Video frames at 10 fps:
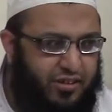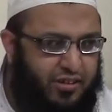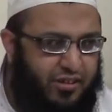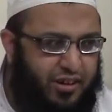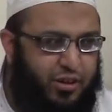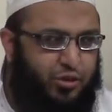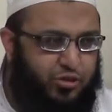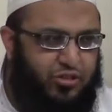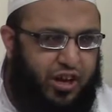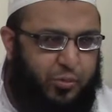and they used
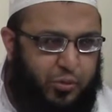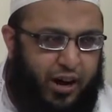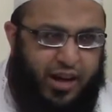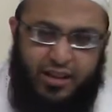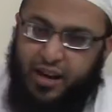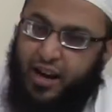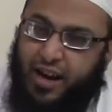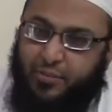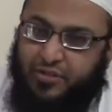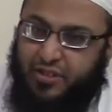to take pride that
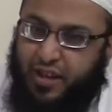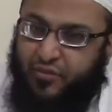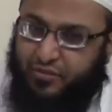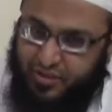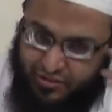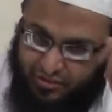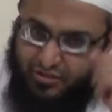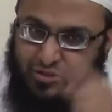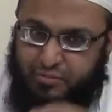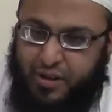I am the slave of such and
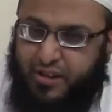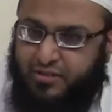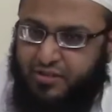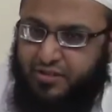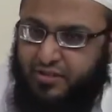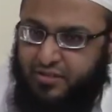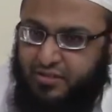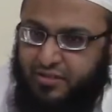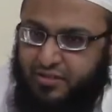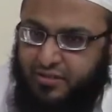such master,
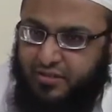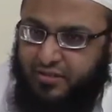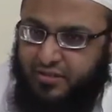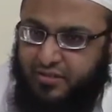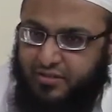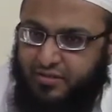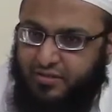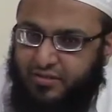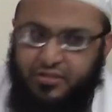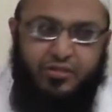
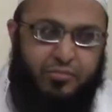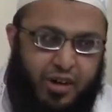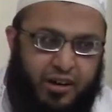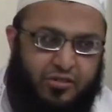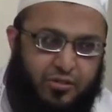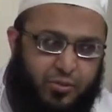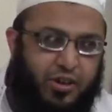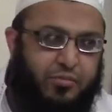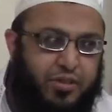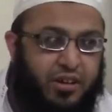just imagine
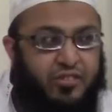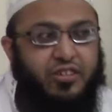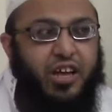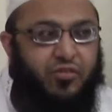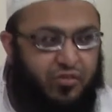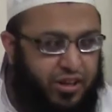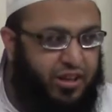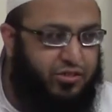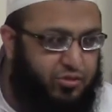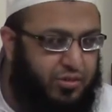what being a slave of
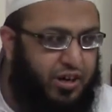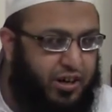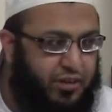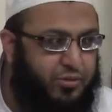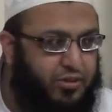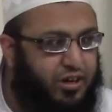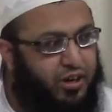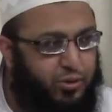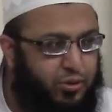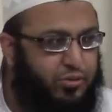Allah subhanahu wa
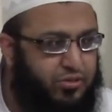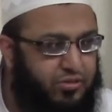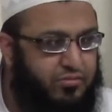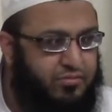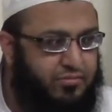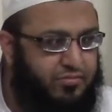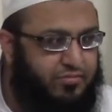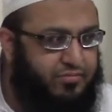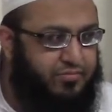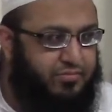ta'ala holds.
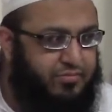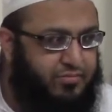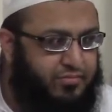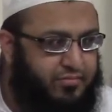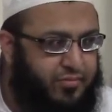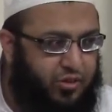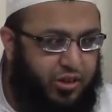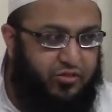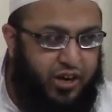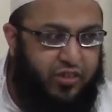And so
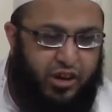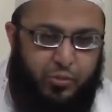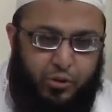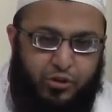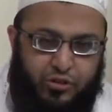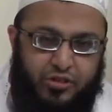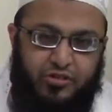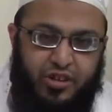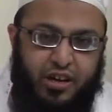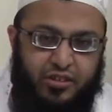it's very, very important to
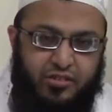understand this